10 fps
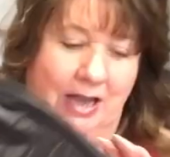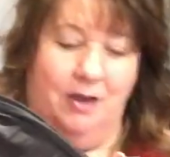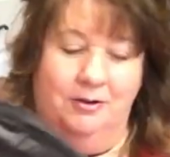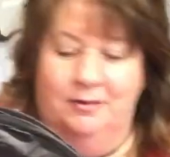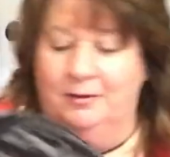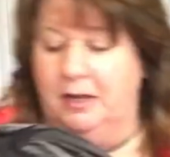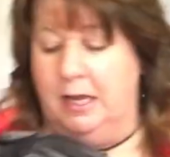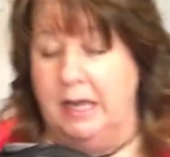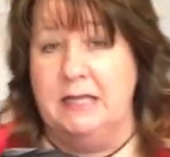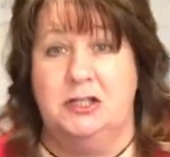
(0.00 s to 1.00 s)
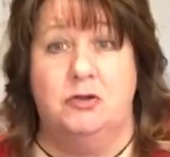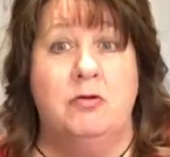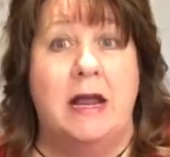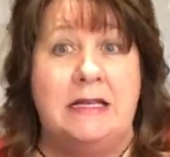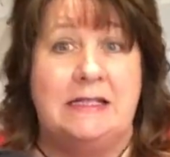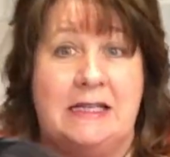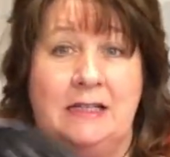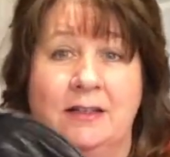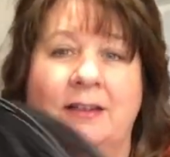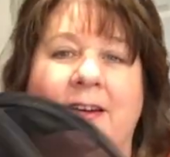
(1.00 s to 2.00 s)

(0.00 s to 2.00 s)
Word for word: out, it's crazy.